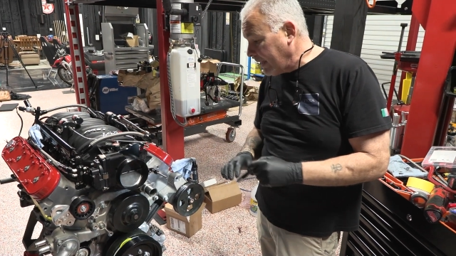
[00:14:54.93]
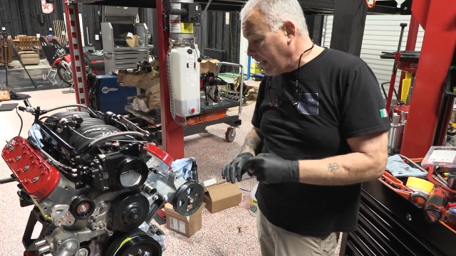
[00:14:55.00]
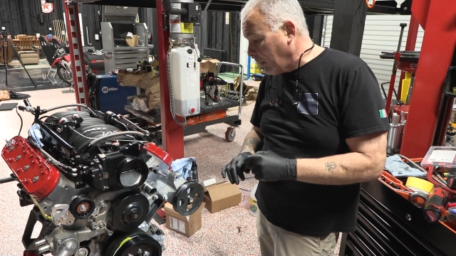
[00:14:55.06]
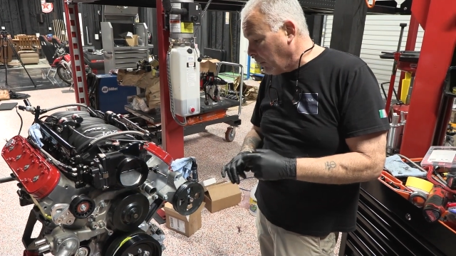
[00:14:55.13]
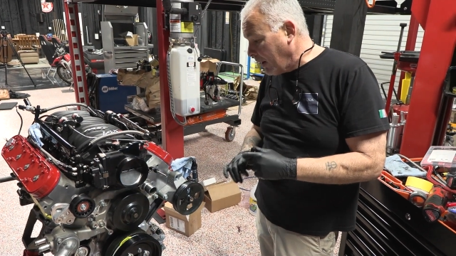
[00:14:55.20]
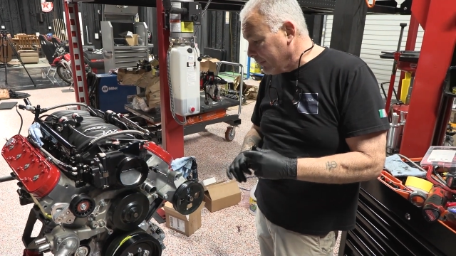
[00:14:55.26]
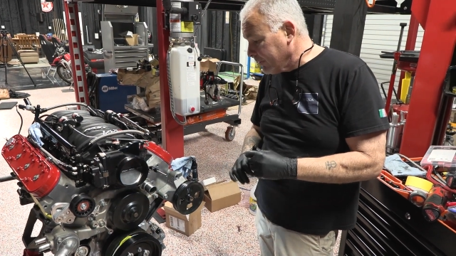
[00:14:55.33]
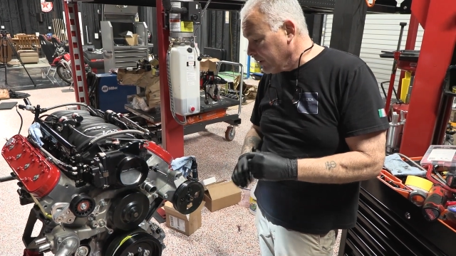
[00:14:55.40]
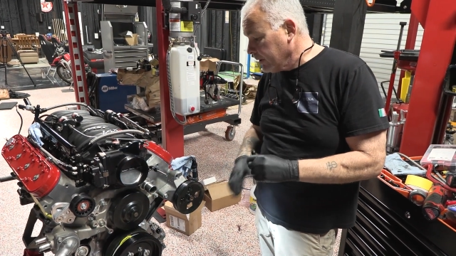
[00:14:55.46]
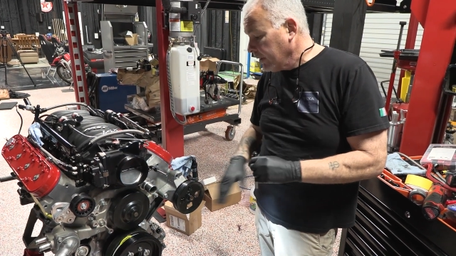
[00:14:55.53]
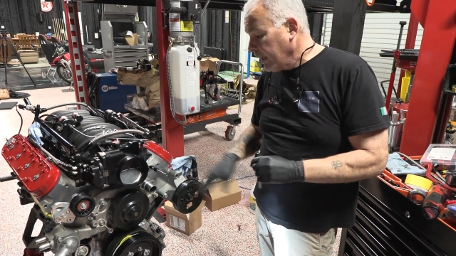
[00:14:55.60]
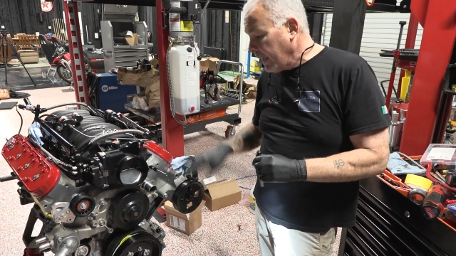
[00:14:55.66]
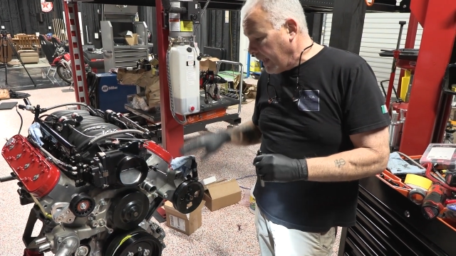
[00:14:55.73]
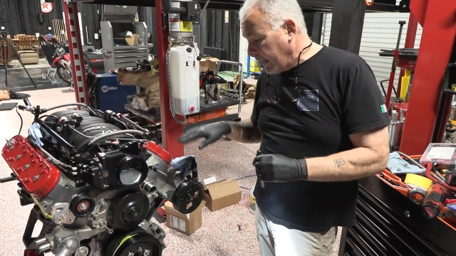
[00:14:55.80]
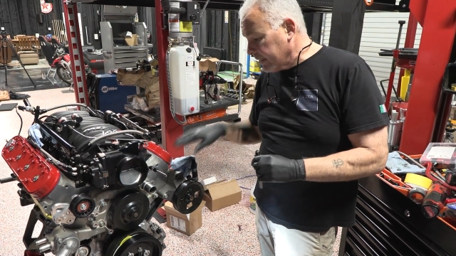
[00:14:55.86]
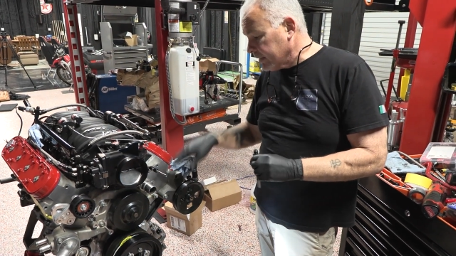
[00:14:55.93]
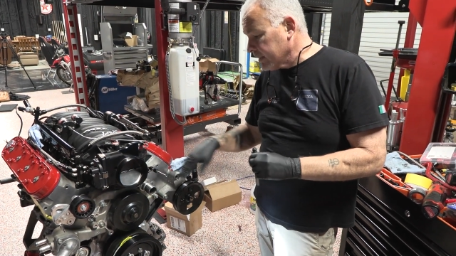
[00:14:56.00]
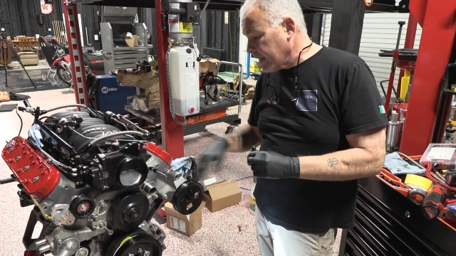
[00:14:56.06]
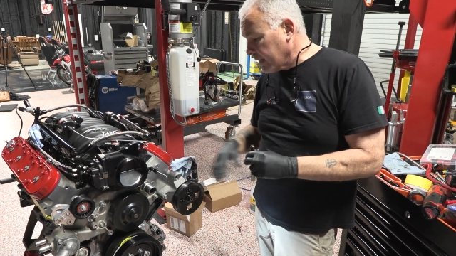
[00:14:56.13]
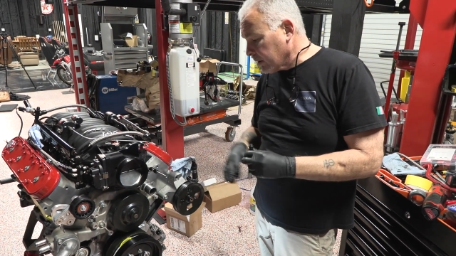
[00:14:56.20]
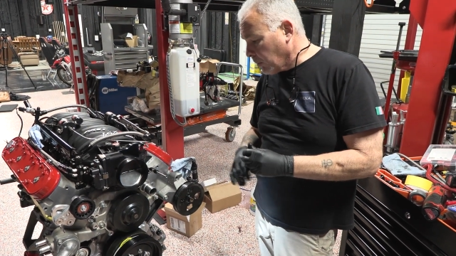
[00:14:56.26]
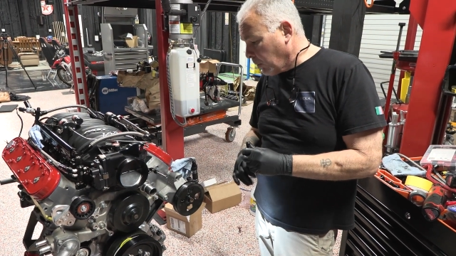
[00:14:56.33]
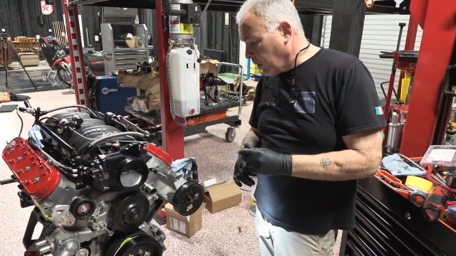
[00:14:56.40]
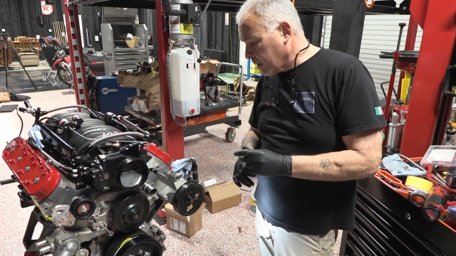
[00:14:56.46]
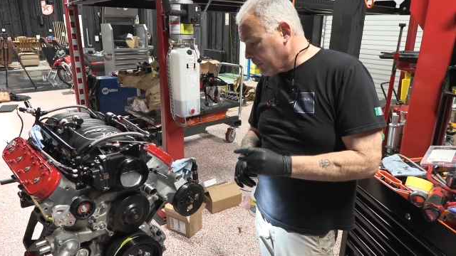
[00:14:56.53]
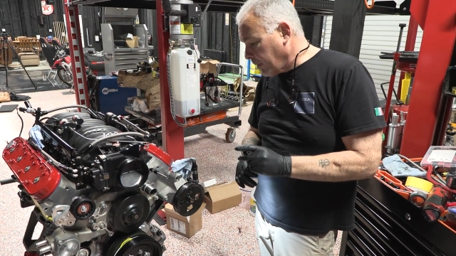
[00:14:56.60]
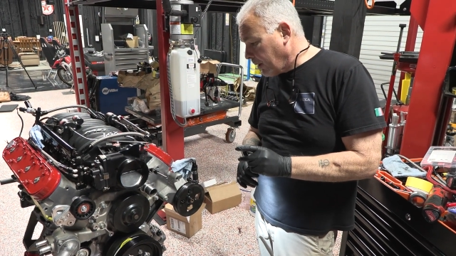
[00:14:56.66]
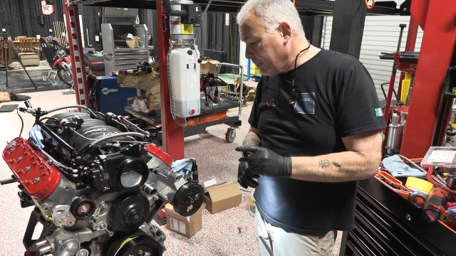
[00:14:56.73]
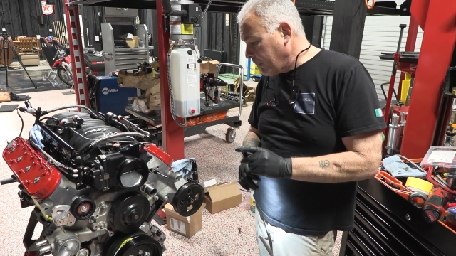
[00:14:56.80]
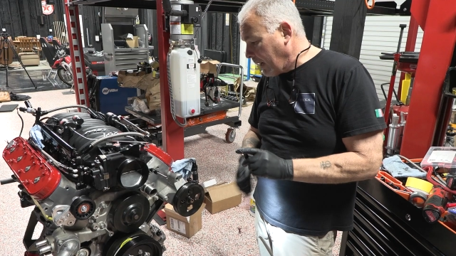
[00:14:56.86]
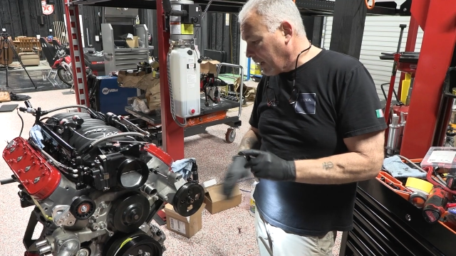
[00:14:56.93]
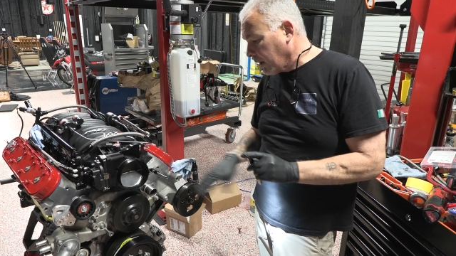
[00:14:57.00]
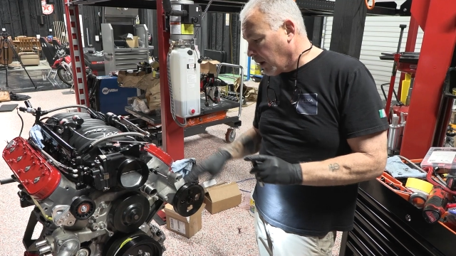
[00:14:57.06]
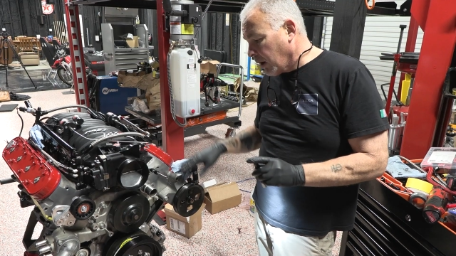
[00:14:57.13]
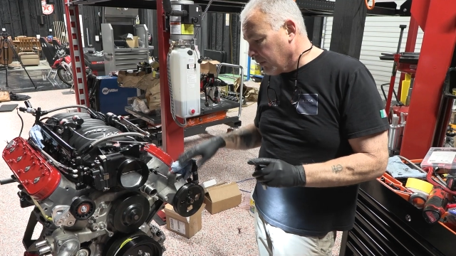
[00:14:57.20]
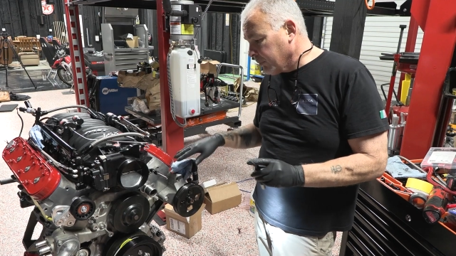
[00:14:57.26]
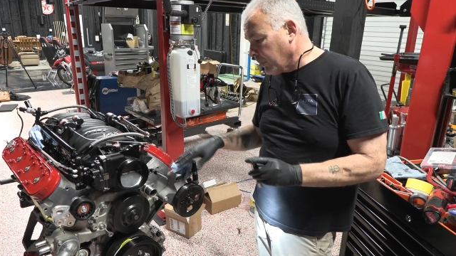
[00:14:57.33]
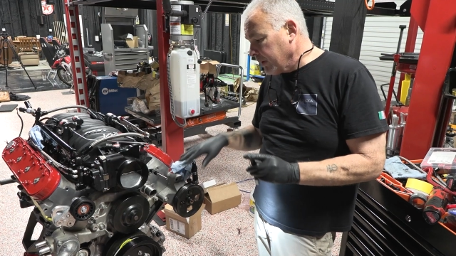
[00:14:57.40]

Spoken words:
However, had to take the water pump back off.